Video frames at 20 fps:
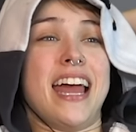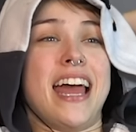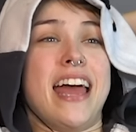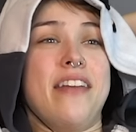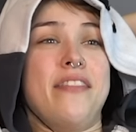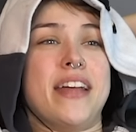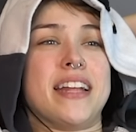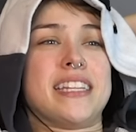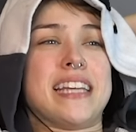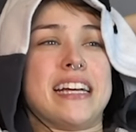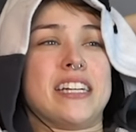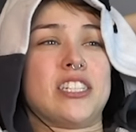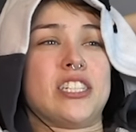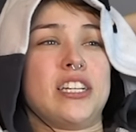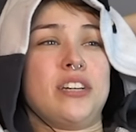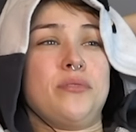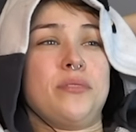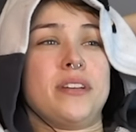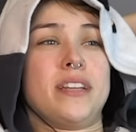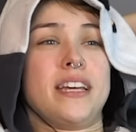And that's
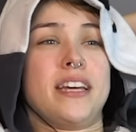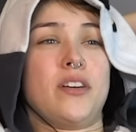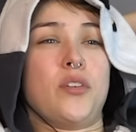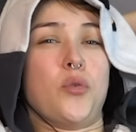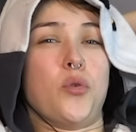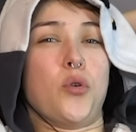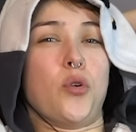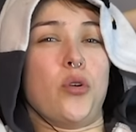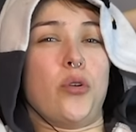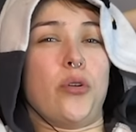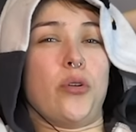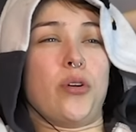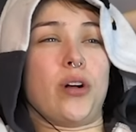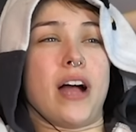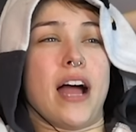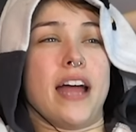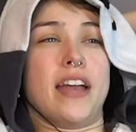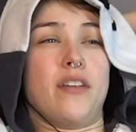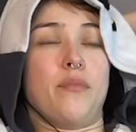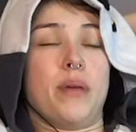actually really cool,
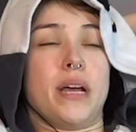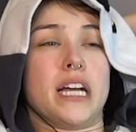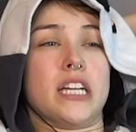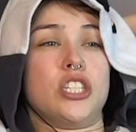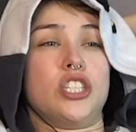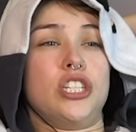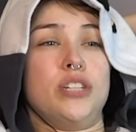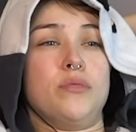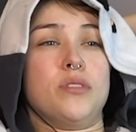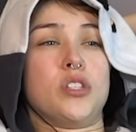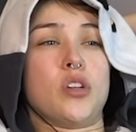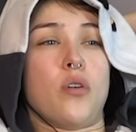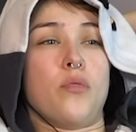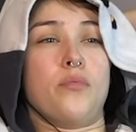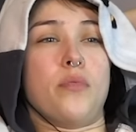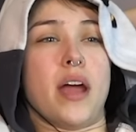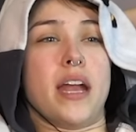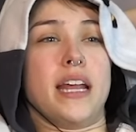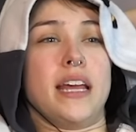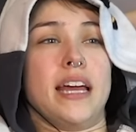kind of, because she was
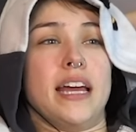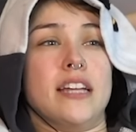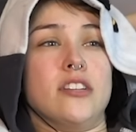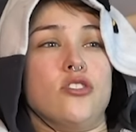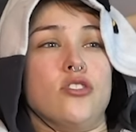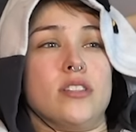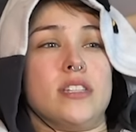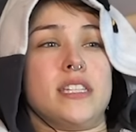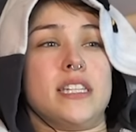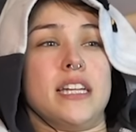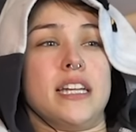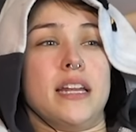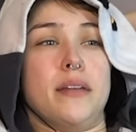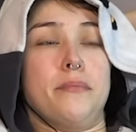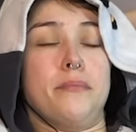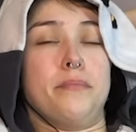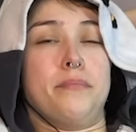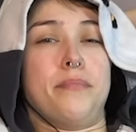already interested in